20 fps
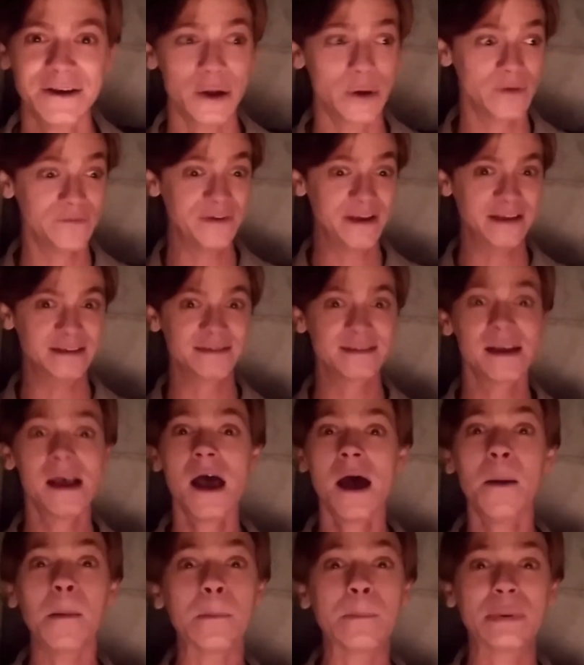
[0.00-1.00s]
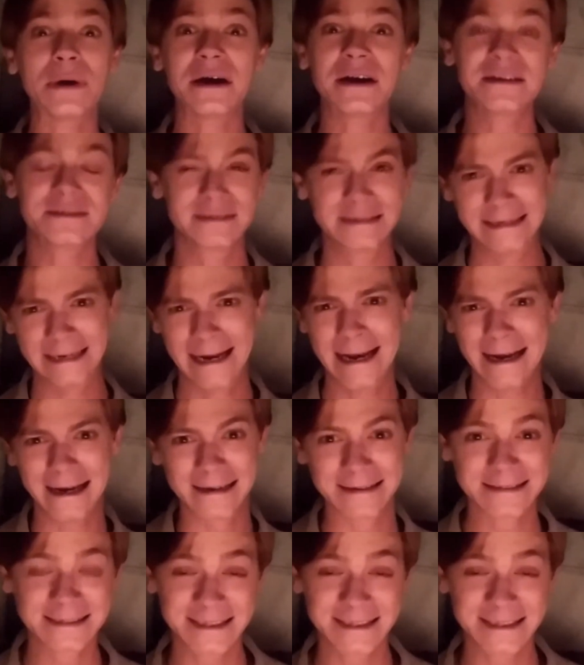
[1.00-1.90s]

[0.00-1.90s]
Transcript: no offense. But yeah,